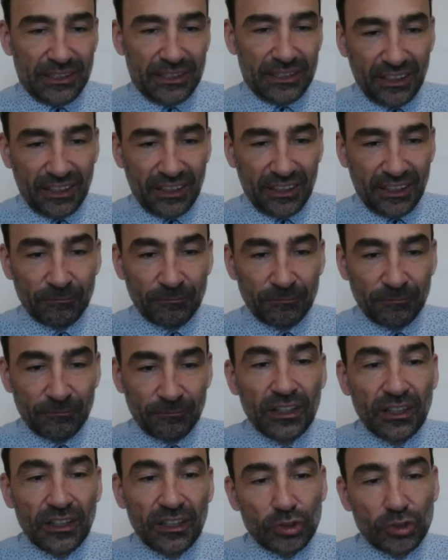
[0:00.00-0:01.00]
So you should
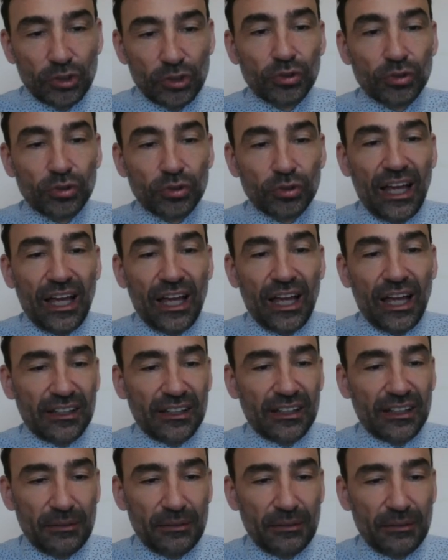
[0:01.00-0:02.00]
tell him
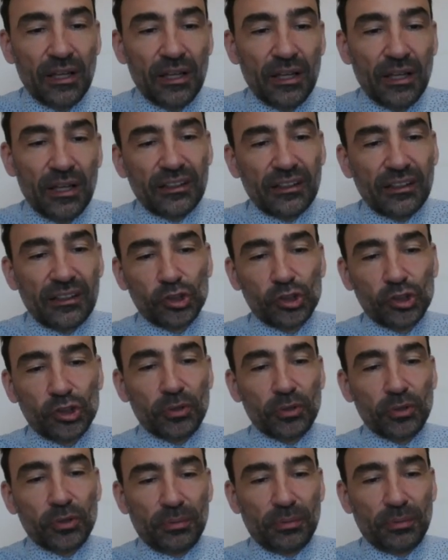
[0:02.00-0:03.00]
there are two
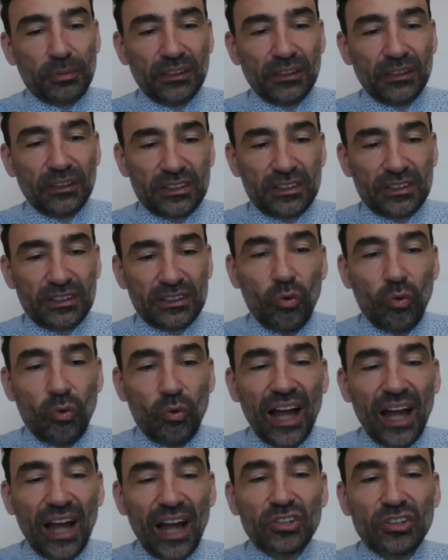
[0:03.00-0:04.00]
possibilities. One is to
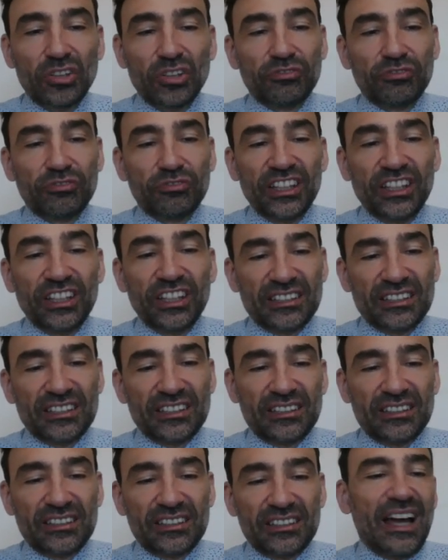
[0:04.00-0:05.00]
fix it
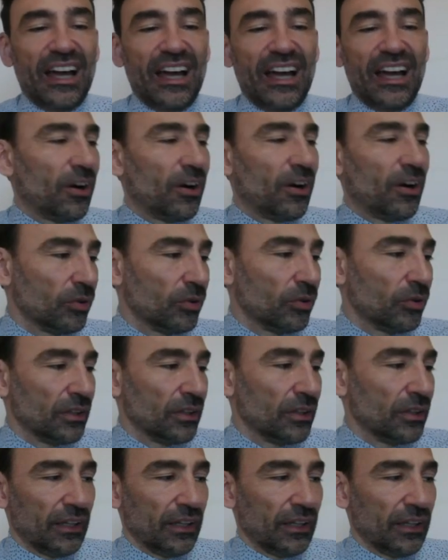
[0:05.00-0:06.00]
now, and
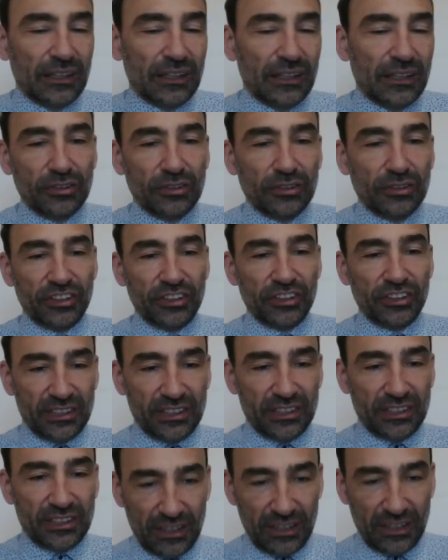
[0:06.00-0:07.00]
you fix it now in
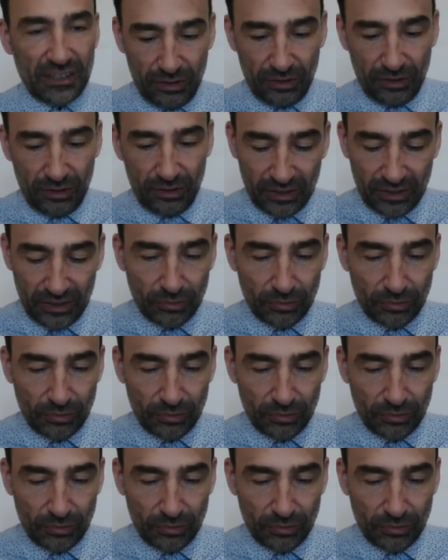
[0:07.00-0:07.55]
this way